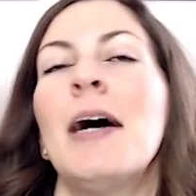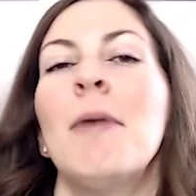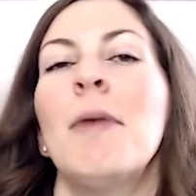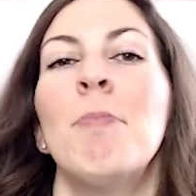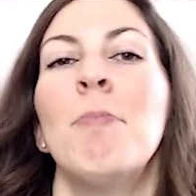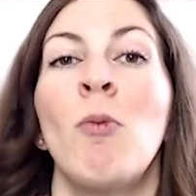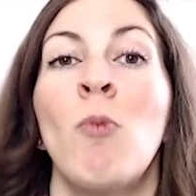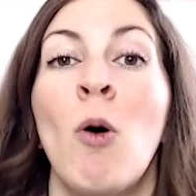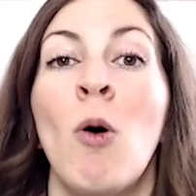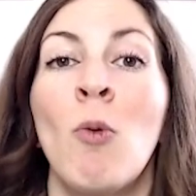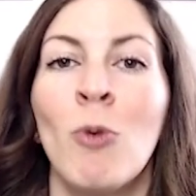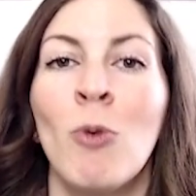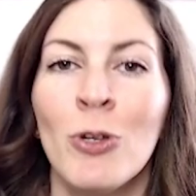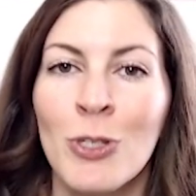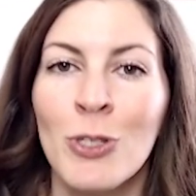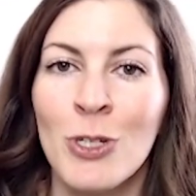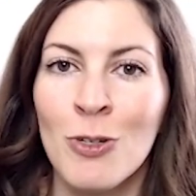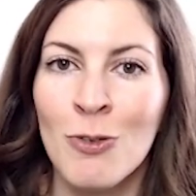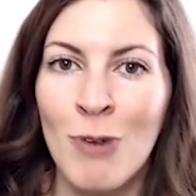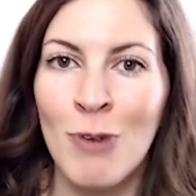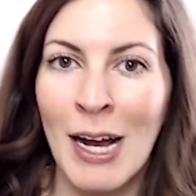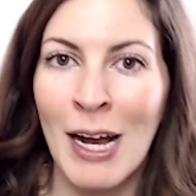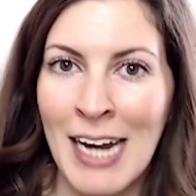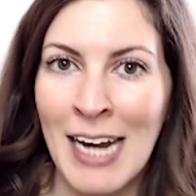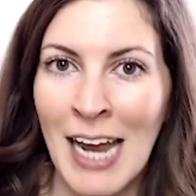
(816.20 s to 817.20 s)
But what we'll
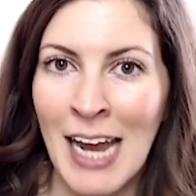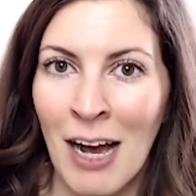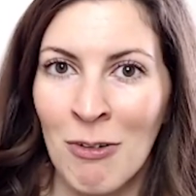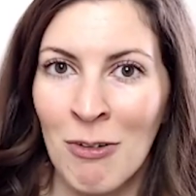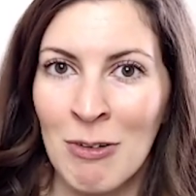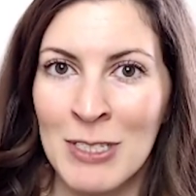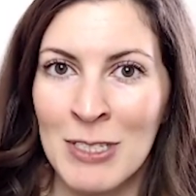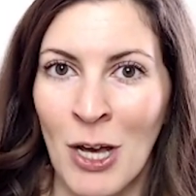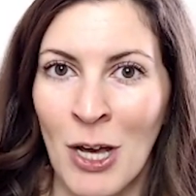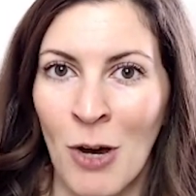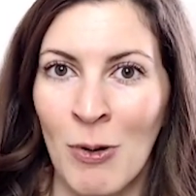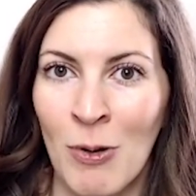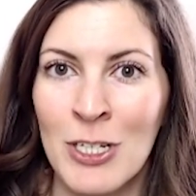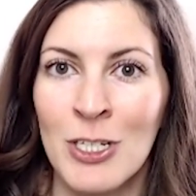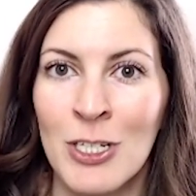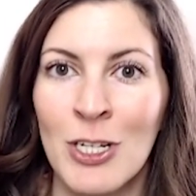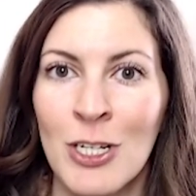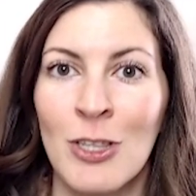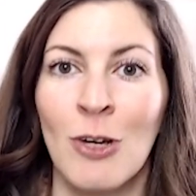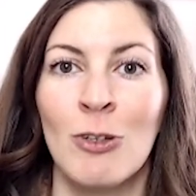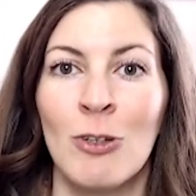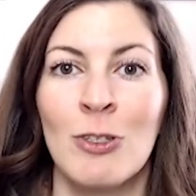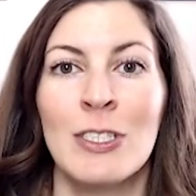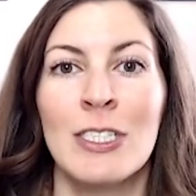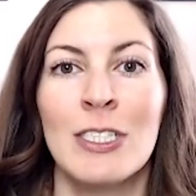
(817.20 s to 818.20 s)
do right now is go into
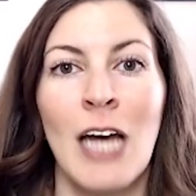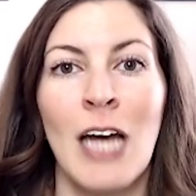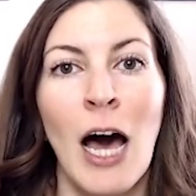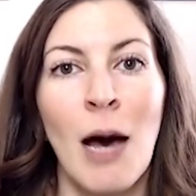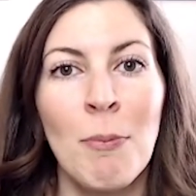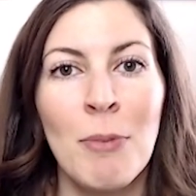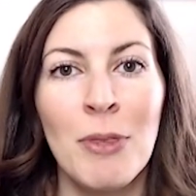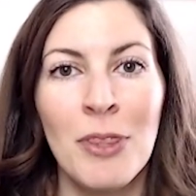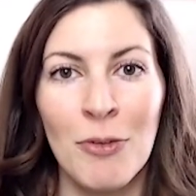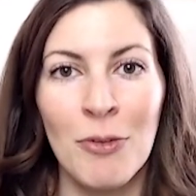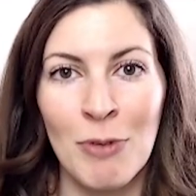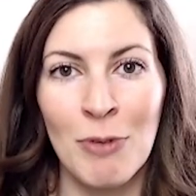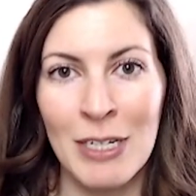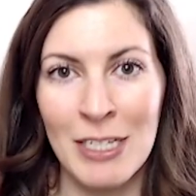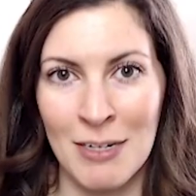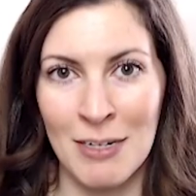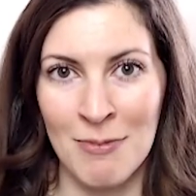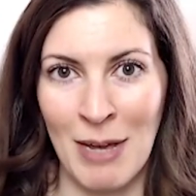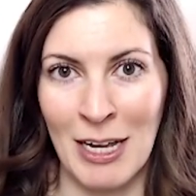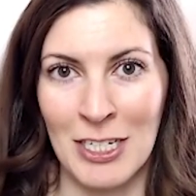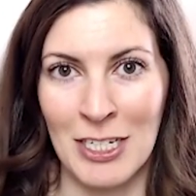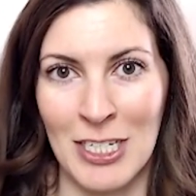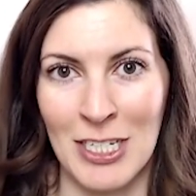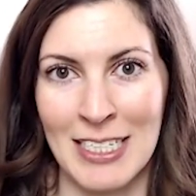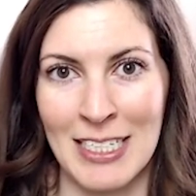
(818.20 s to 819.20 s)
those top three
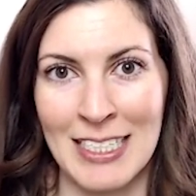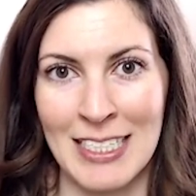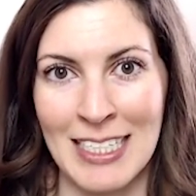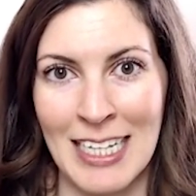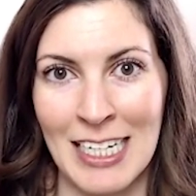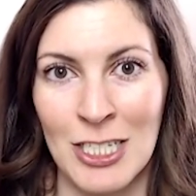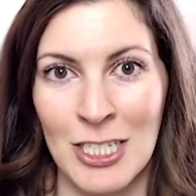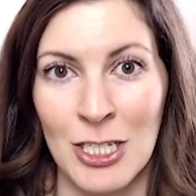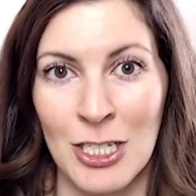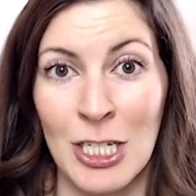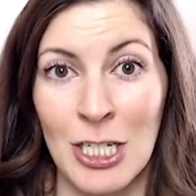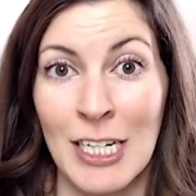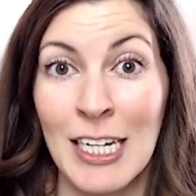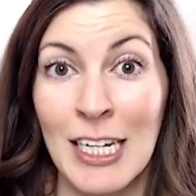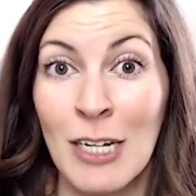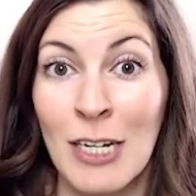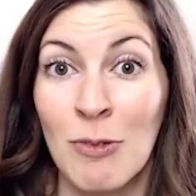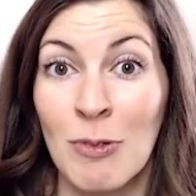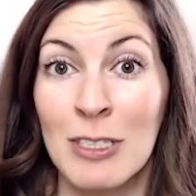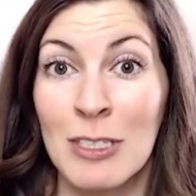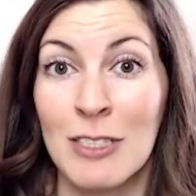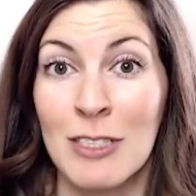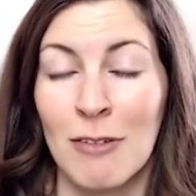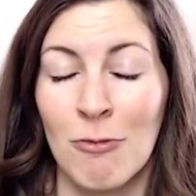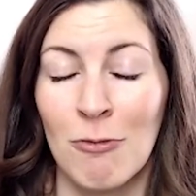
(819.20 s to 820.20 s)
dimensions that Janine
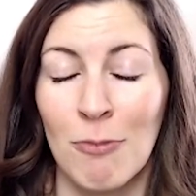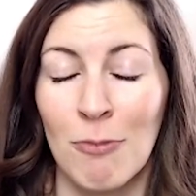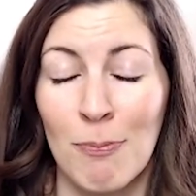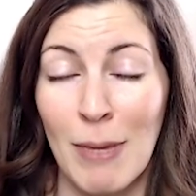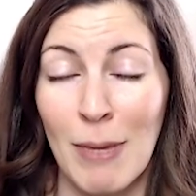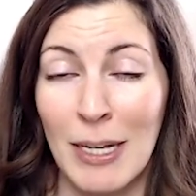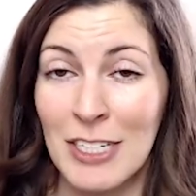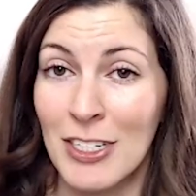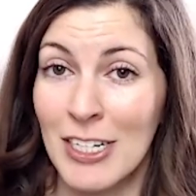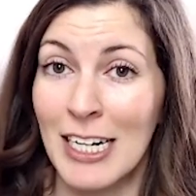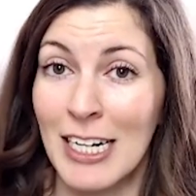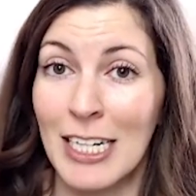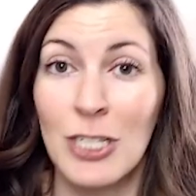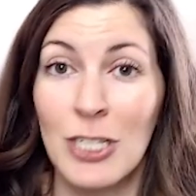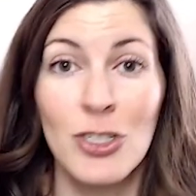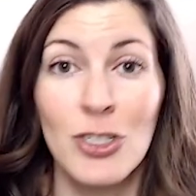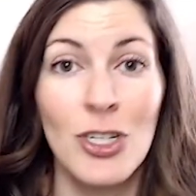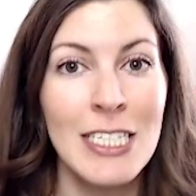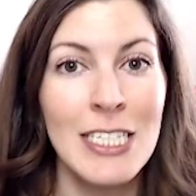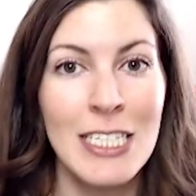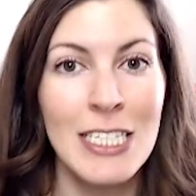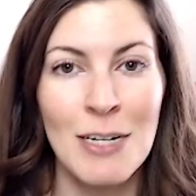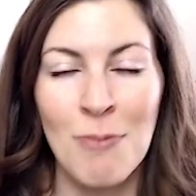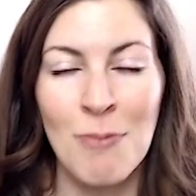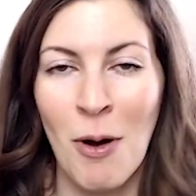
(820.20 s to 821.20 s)
was mentioning
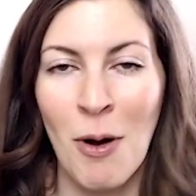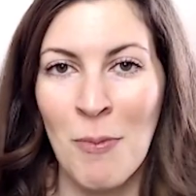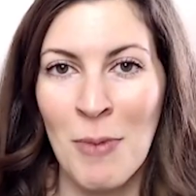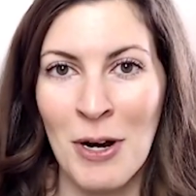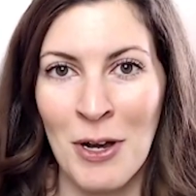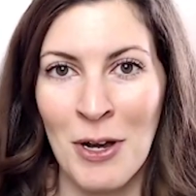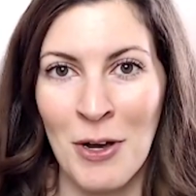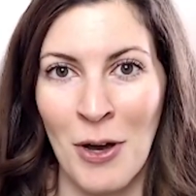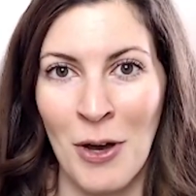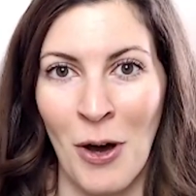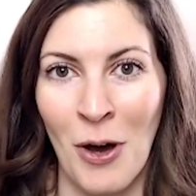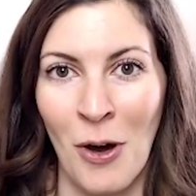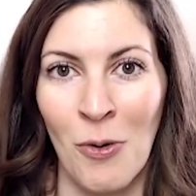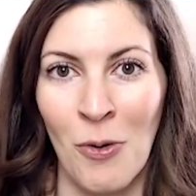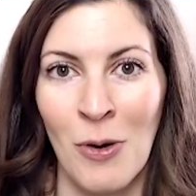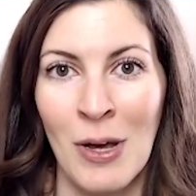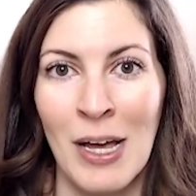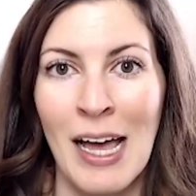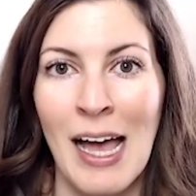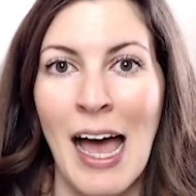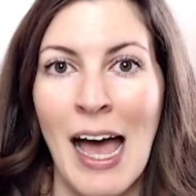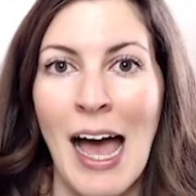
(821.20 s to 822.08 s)
just a moment ago